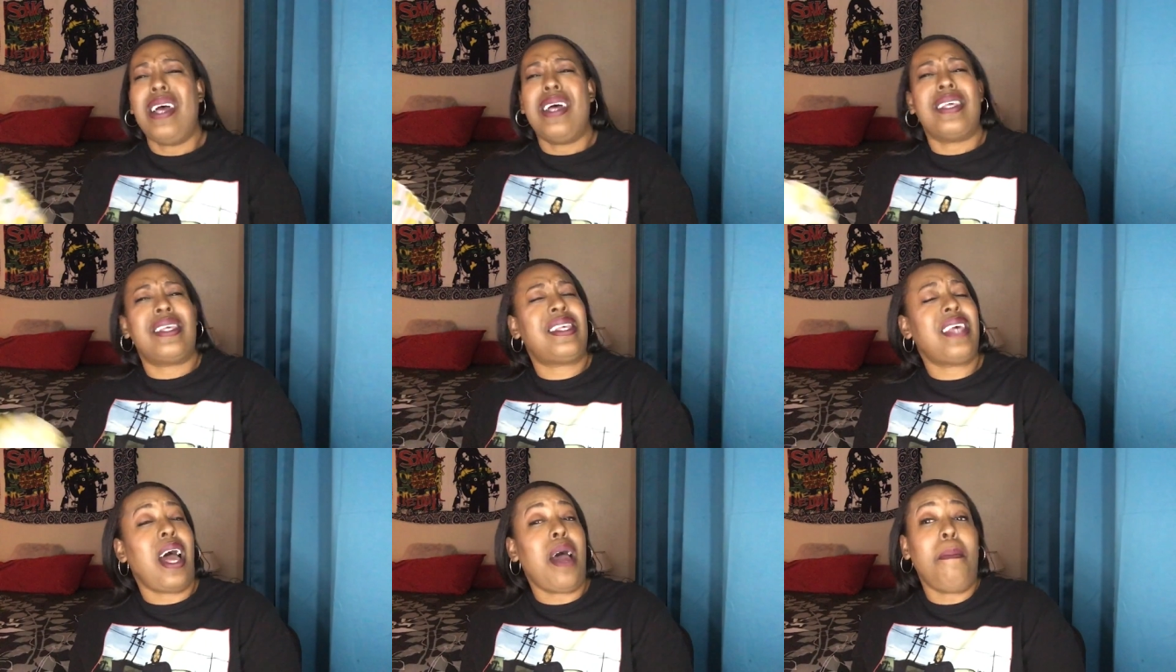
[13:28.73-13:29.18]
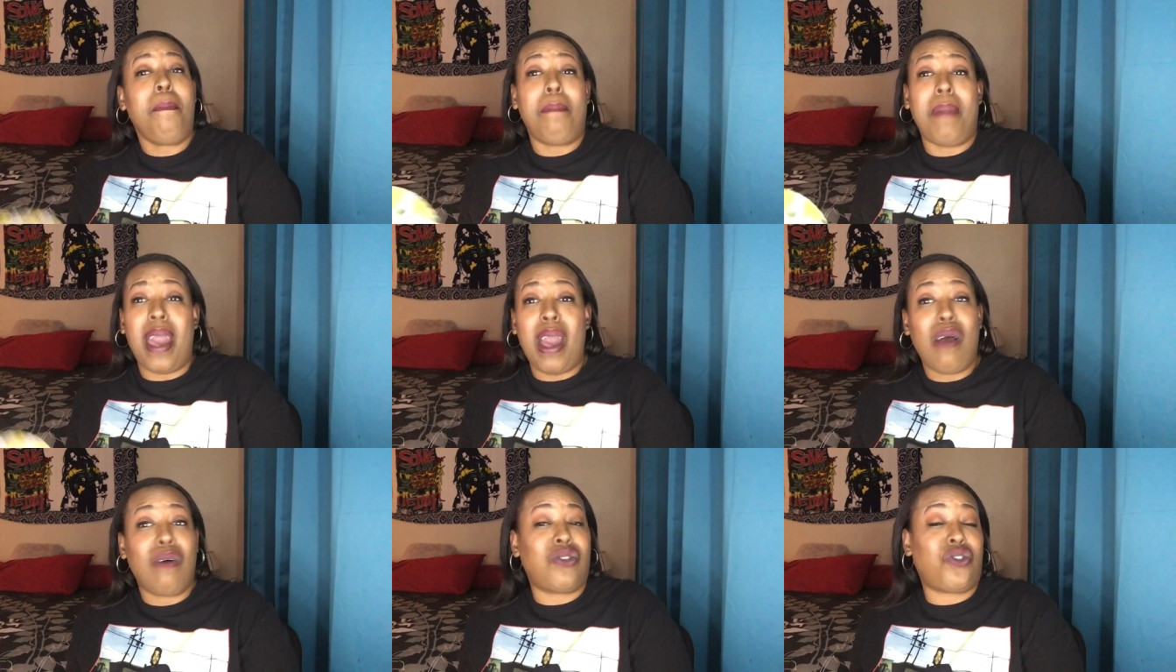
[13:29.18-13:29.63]
Some
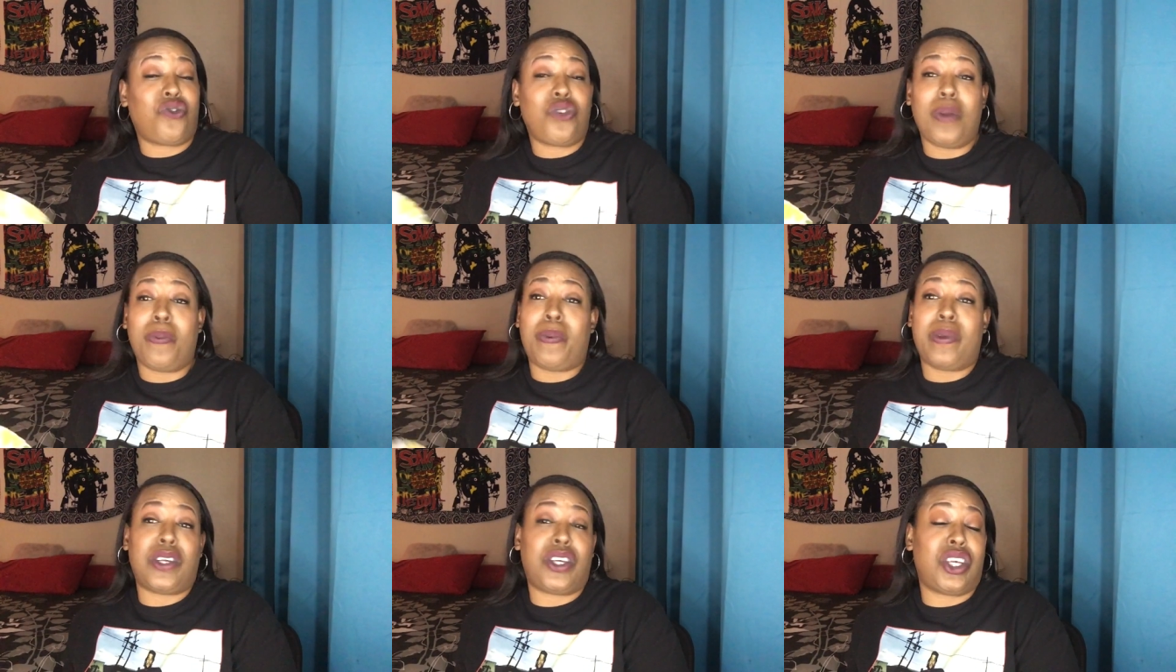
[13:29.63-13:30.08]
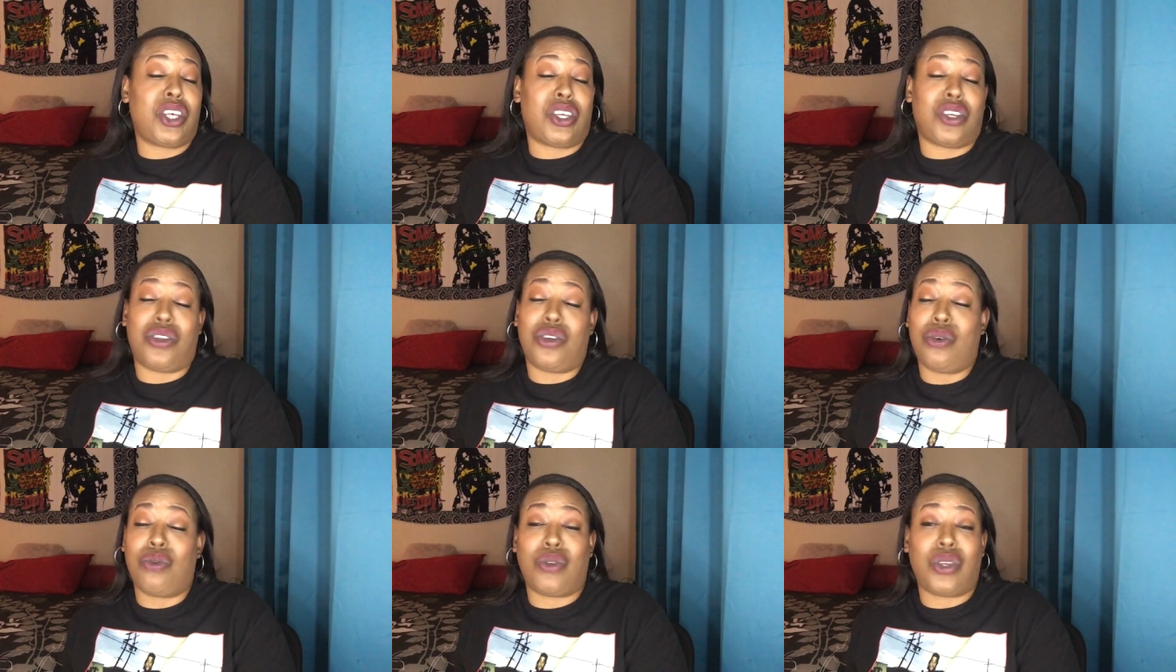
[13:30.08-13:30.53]
male strippers
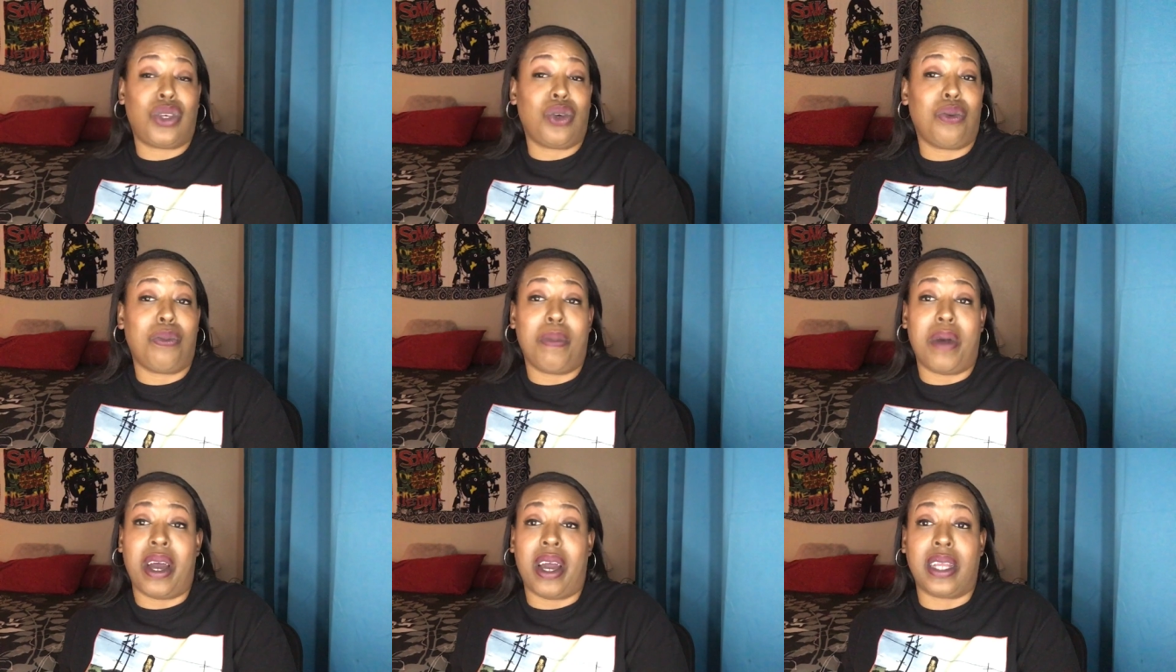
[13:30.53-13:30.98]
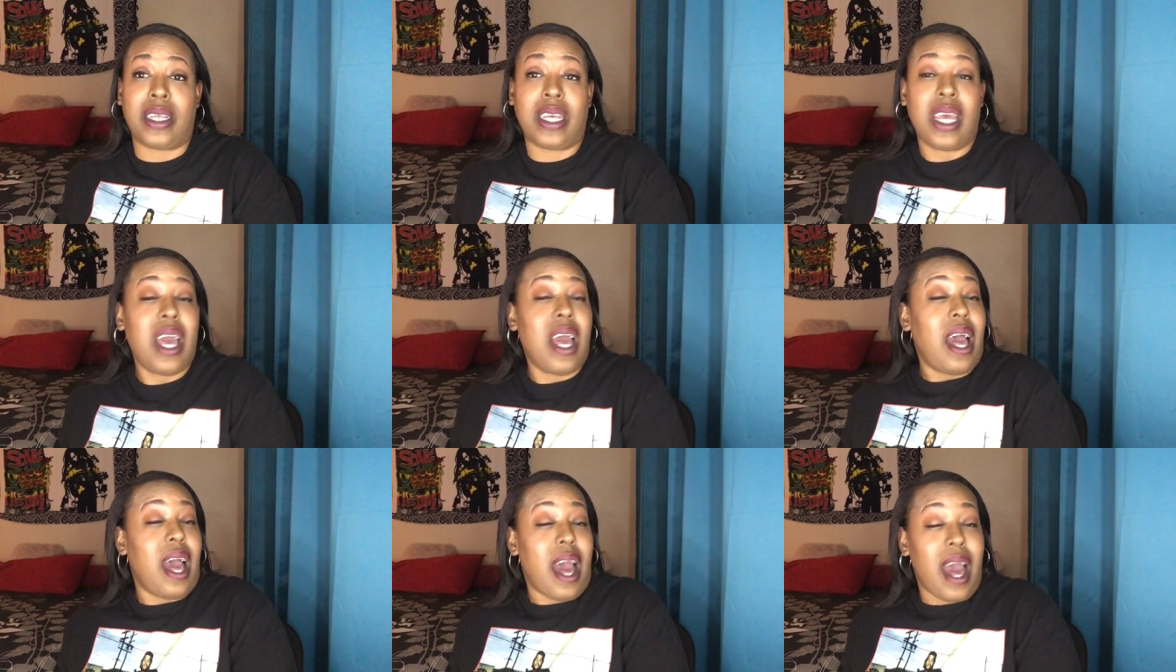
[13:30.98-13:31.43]
just do too much.
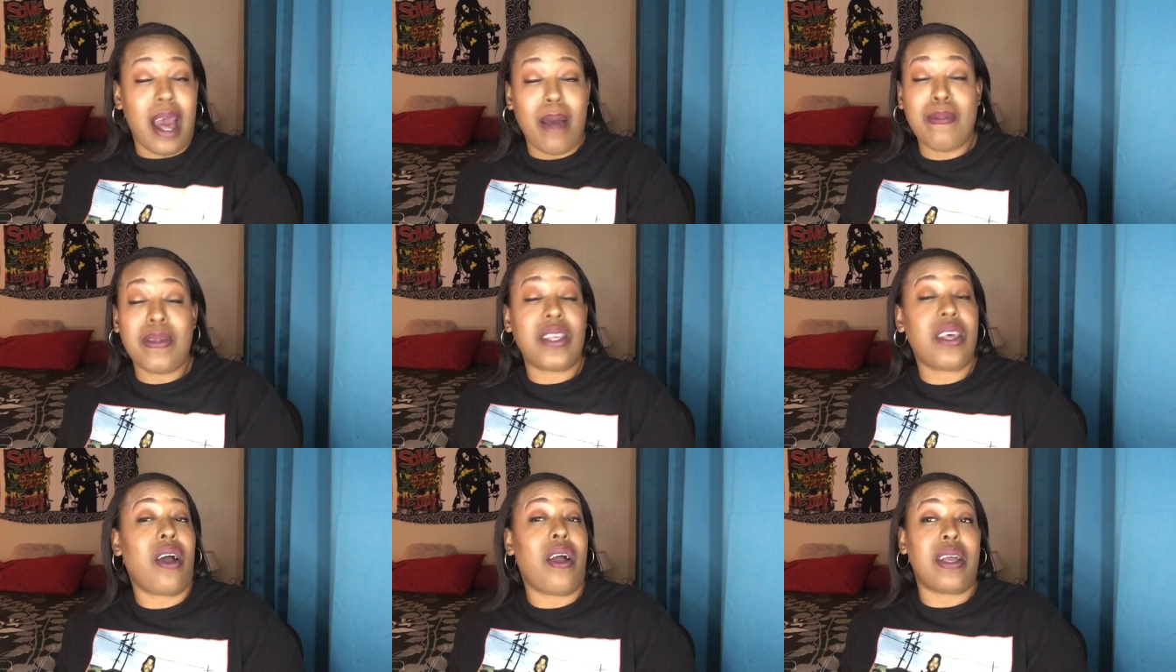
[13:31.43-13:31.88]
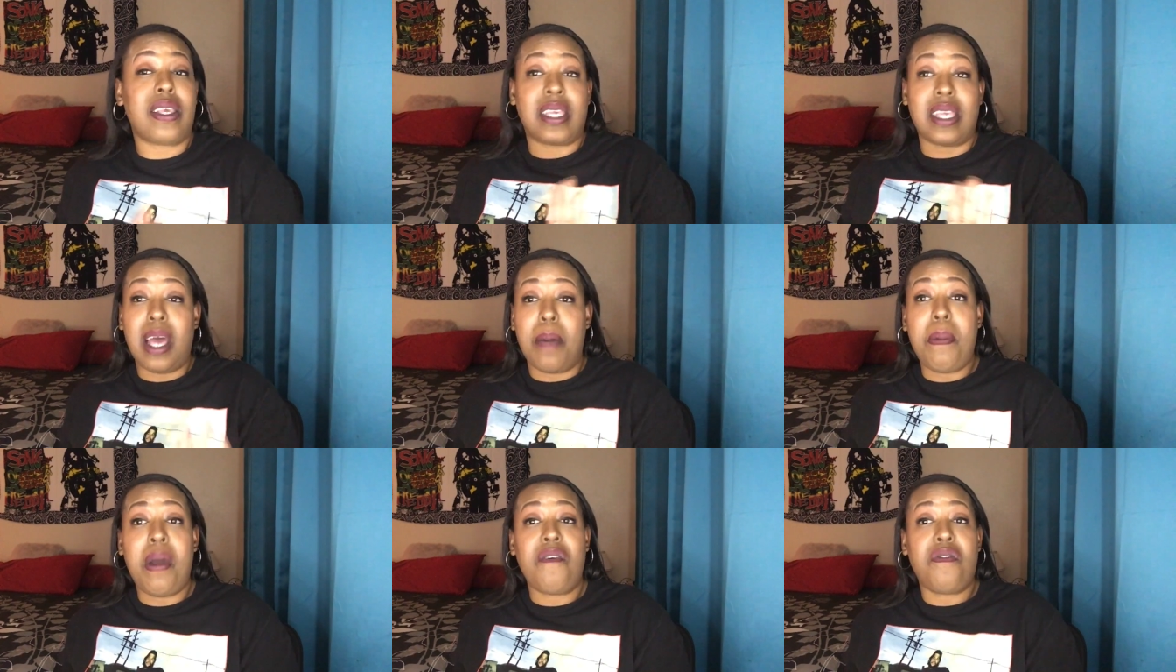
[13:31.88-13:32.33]
I'm sorry.
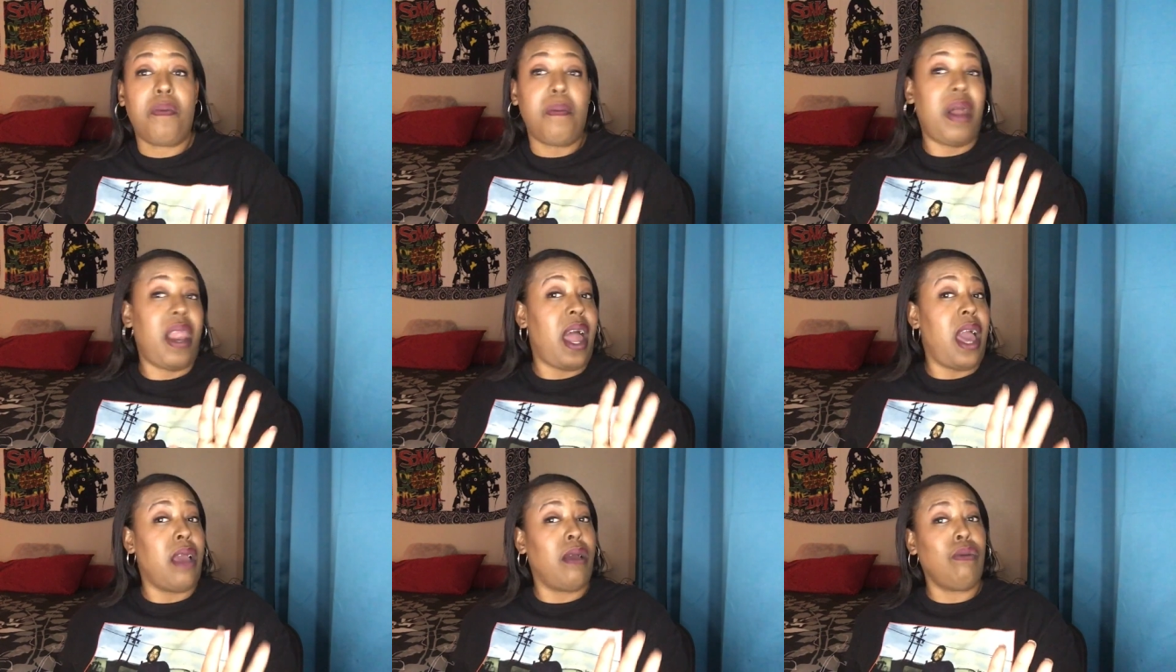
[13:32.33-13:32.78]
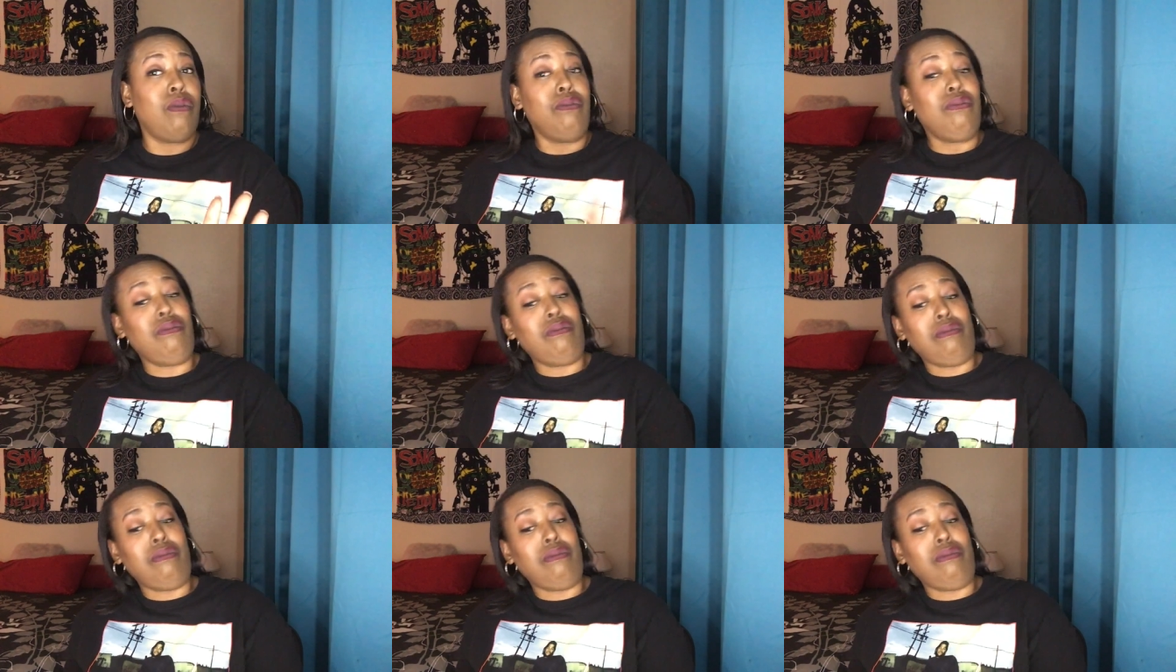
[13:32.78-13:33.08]
Some of them are like, mm,